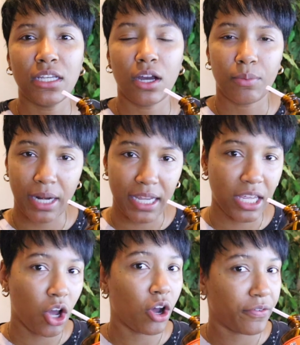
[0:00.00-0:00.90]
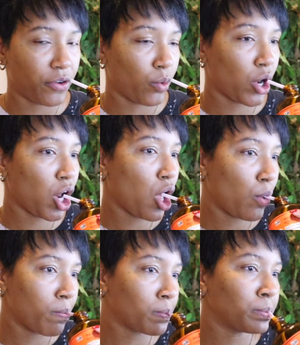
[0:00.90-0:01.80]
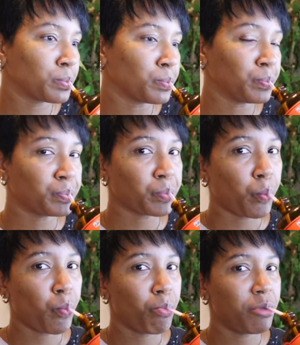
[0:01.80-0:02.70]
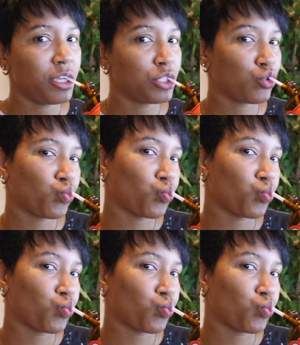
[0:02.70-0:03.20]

y'all when I get off of work. Peace.